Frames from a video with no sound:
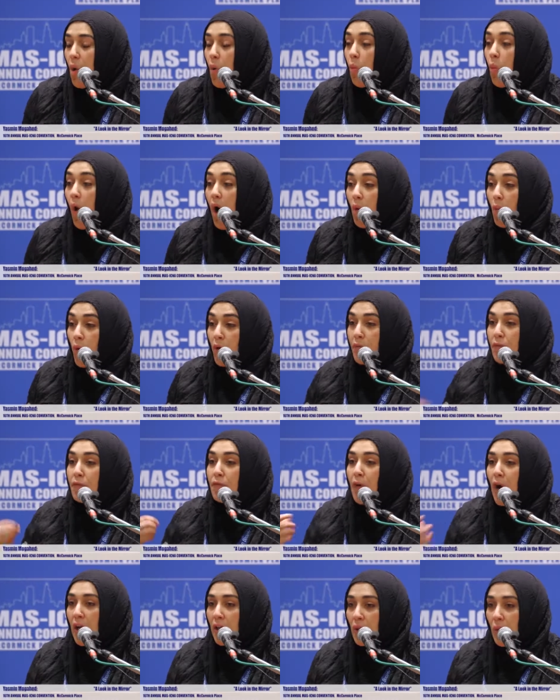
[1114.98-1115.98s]
what we're
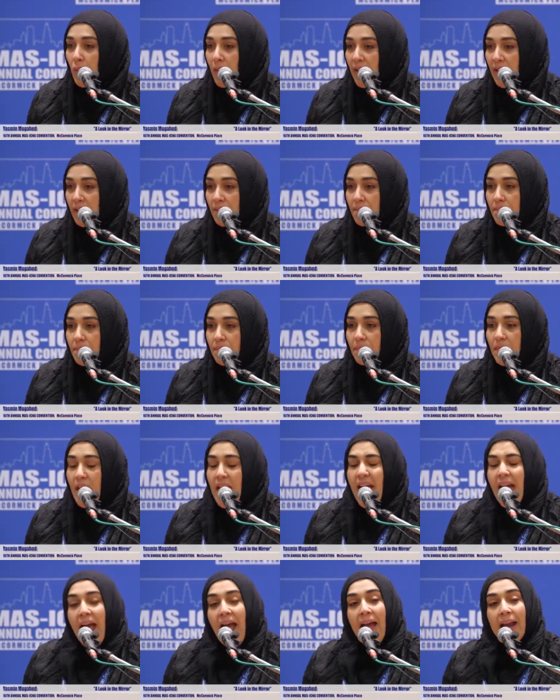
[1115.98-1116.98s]
following.
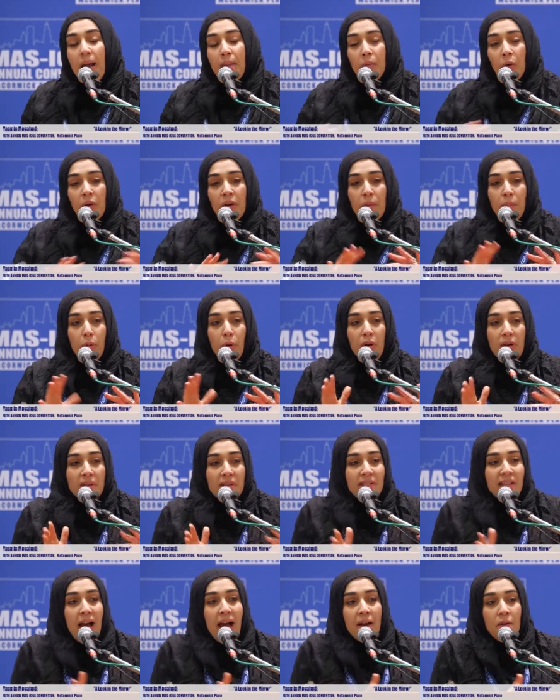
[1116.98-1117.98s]
And I'm going to put
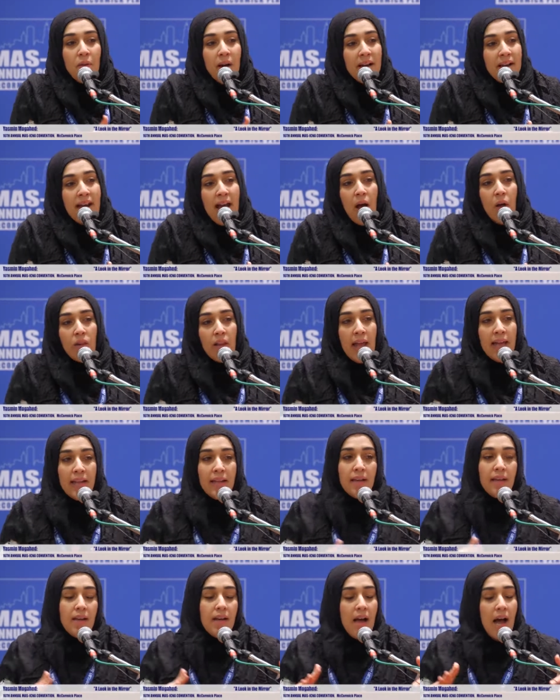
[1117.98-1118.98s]
aside right now,
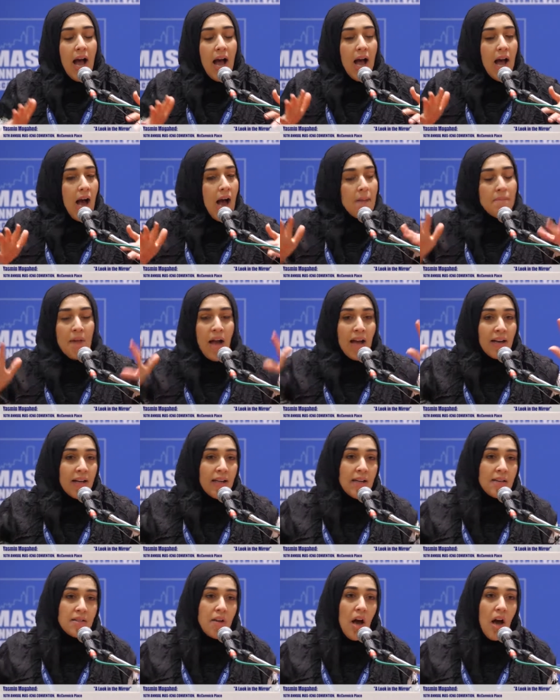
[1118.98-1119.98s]
like, I'm not
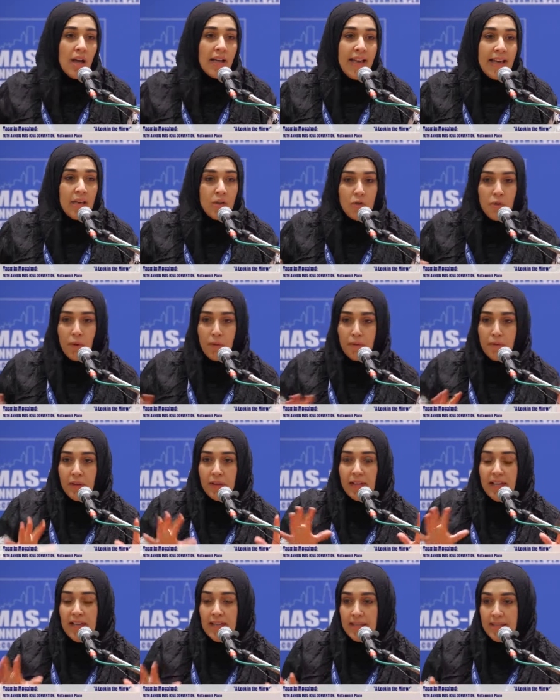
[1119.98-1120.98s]
going to get into a
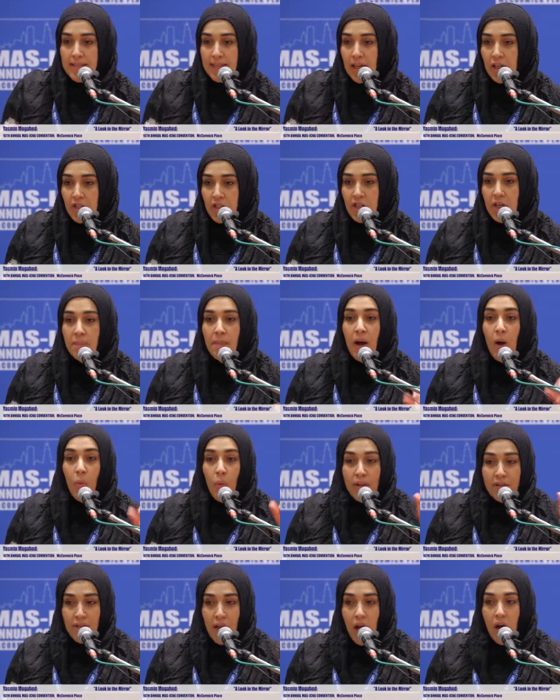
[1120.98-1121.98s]
fiqhi discussion about
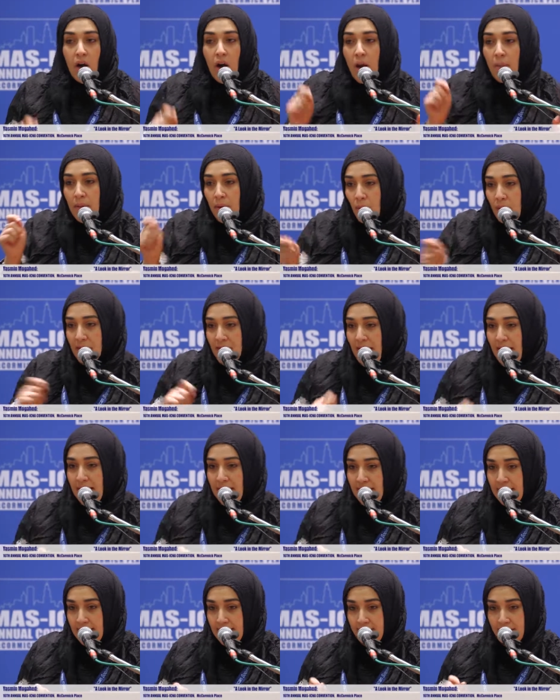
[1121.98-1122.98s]
what's haram and what's
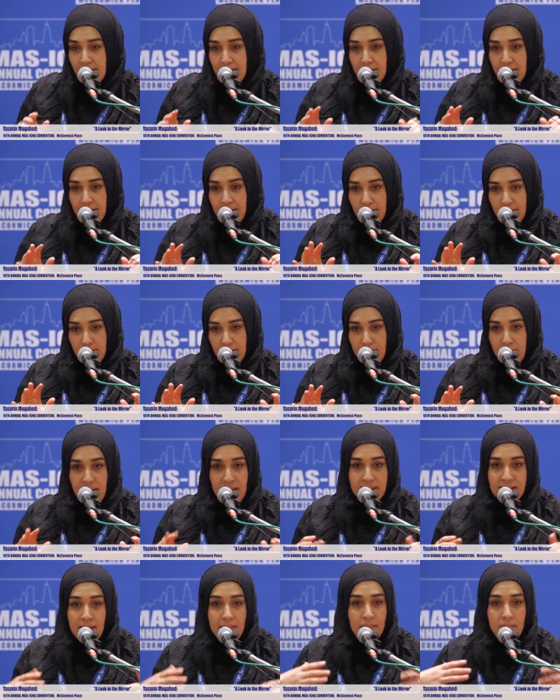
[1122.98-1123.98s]
halal
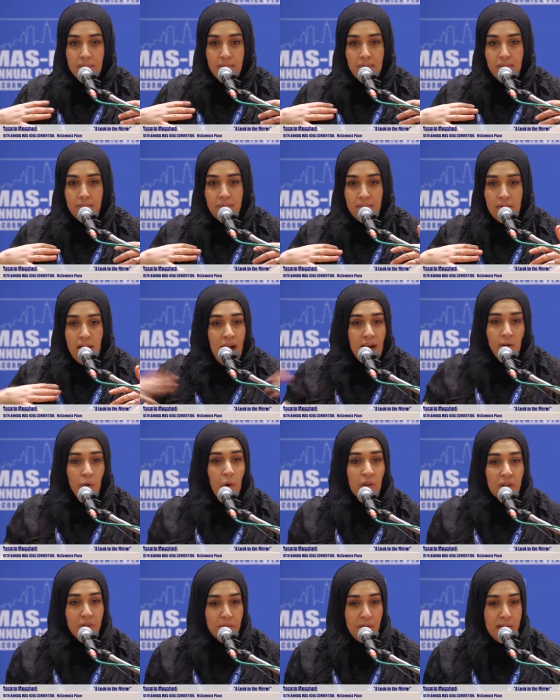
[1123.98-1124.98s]
because I'm not
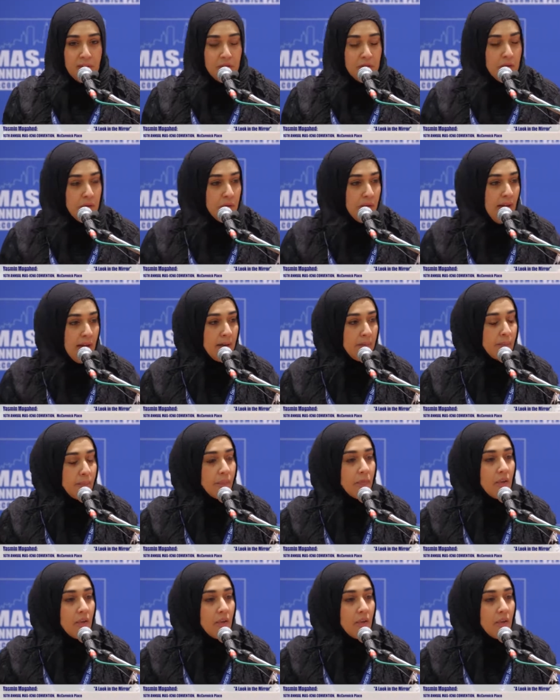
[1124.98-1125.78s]
qualified to do that.